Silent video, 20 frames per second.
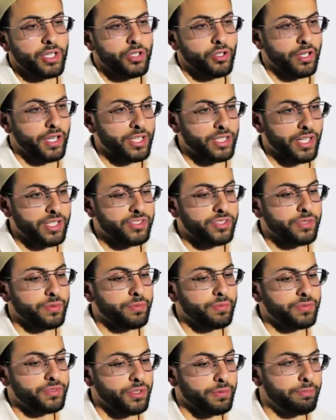You know, get, get
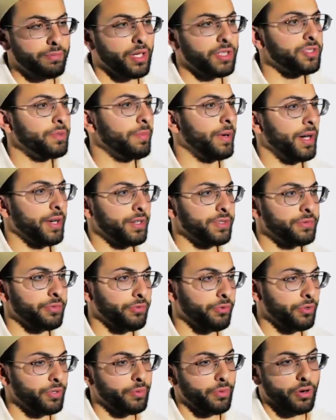some, some buzz about it,
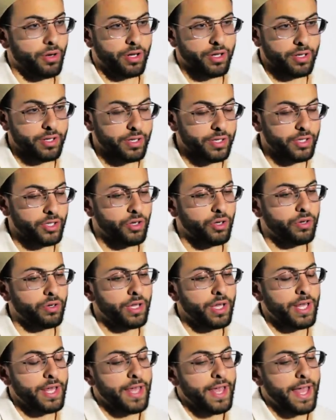some free marketing, you
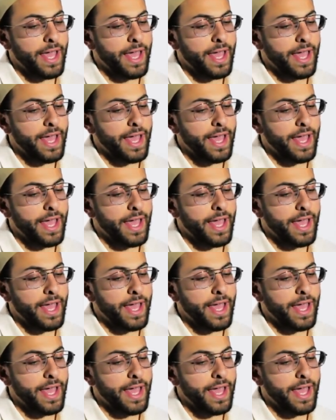know,